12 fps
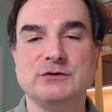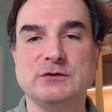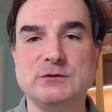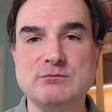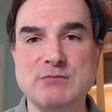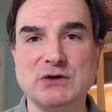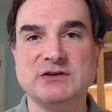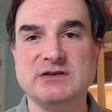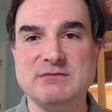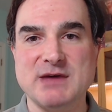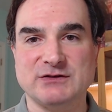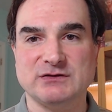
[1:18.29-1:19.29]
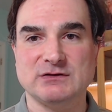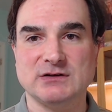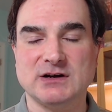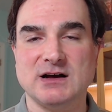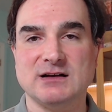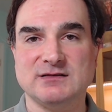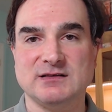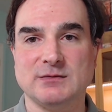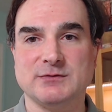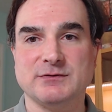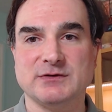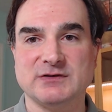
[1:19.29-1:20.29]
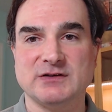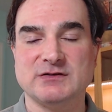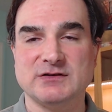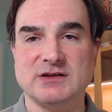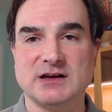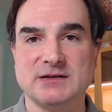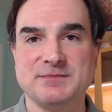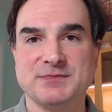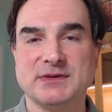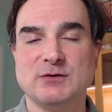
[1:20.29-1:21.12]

too multidimensional a concept for such a thing.